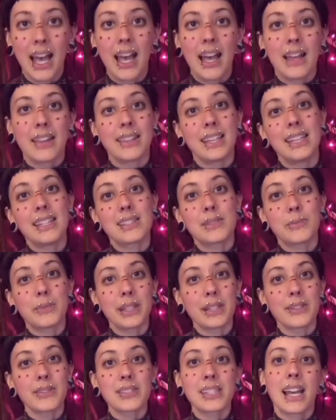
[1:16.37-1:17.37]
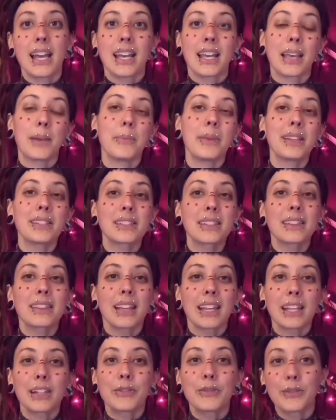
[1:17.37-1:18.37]
These meals can be a
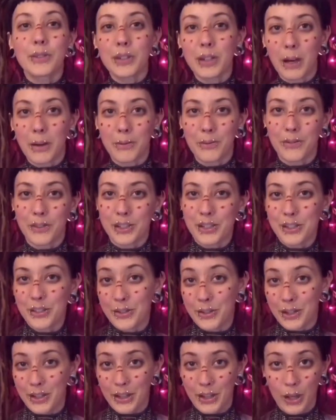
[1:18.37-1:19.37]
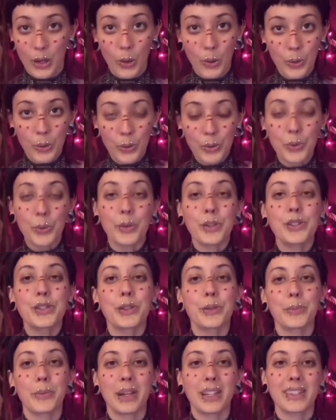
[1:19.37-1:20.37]
delightful comfort during the cold winter
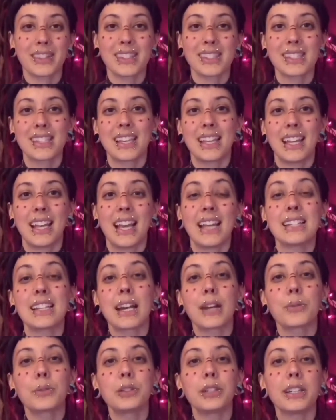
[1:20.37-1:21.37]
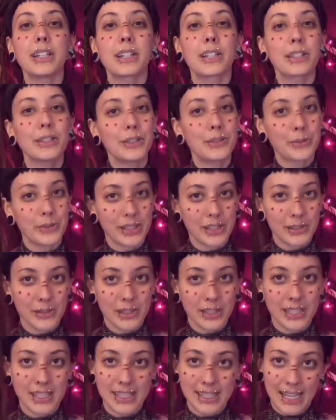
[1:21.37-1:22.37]
months, and I will include
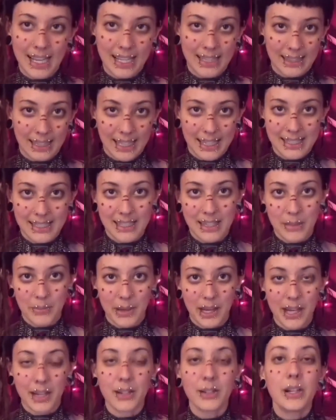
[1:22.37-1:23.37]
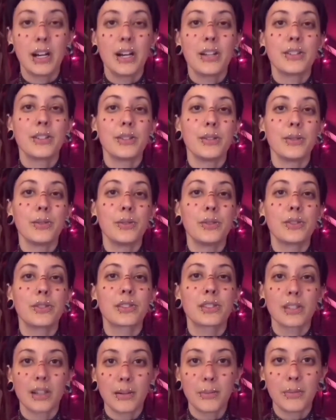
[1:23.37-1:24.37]
resources and links in the bio to
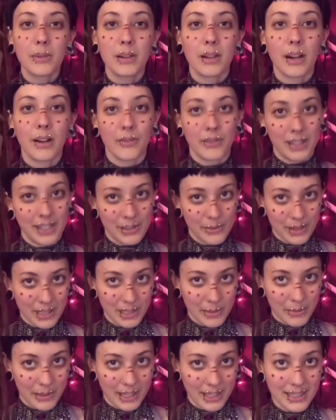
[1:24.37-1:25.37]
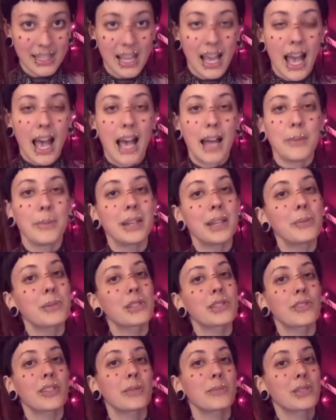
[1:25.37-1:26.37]
some of these recipes and many more
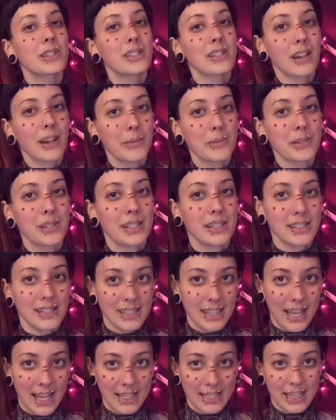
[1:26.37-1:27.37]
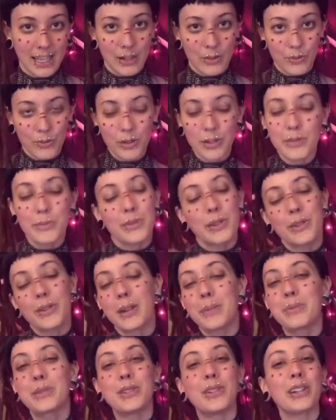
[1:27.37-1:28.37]
scrumptious options that can warm you
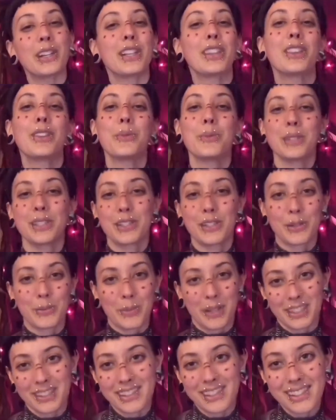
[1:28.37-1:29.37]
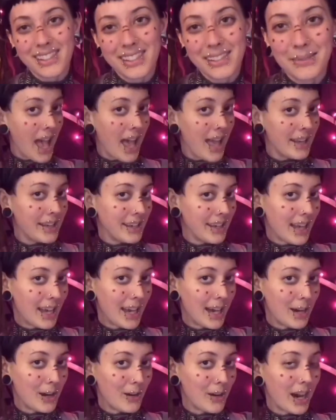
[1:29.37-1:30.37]
up during the winter months.
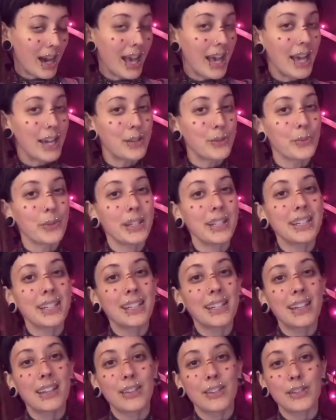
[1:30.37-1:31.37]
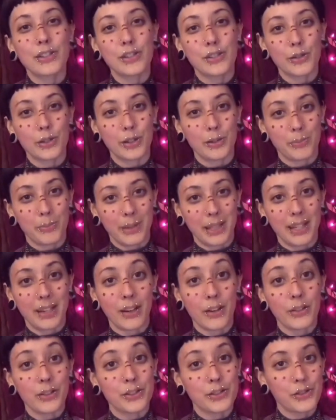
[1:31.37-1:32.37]
Now, I had written another short bit
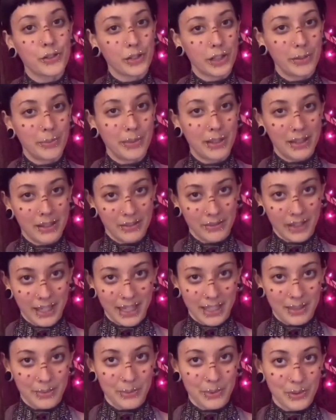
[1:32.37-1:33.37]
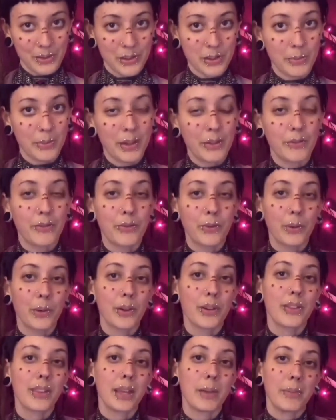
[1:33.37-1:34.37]
on the treatment of animals before
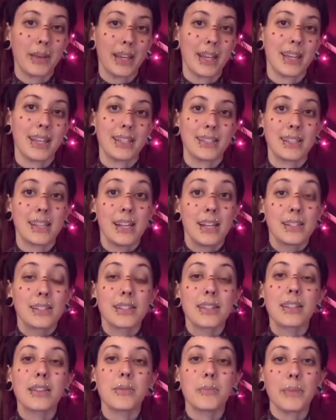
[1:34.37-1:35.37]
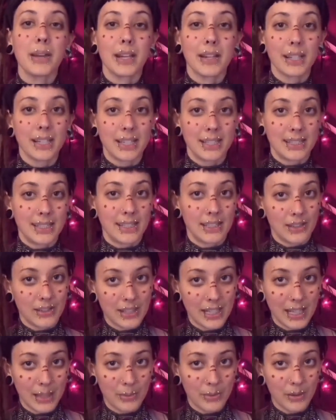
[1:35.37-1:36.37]
they make it to the American dinner
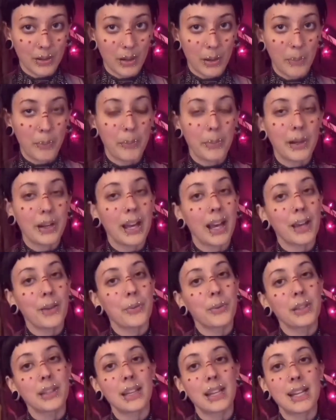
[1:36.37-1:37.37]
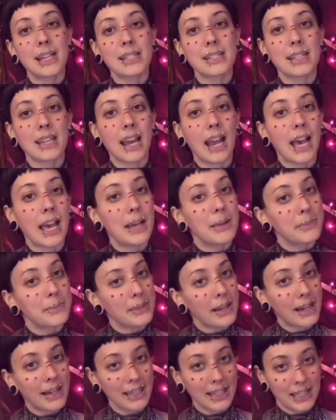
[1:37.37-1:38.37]
table, but I realized that I am
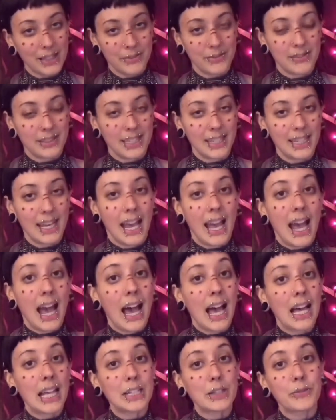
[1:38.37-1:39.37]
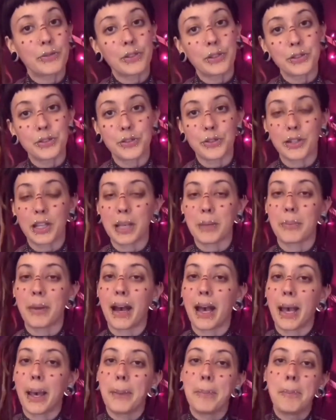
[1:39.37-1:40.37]
not gifted at filtering my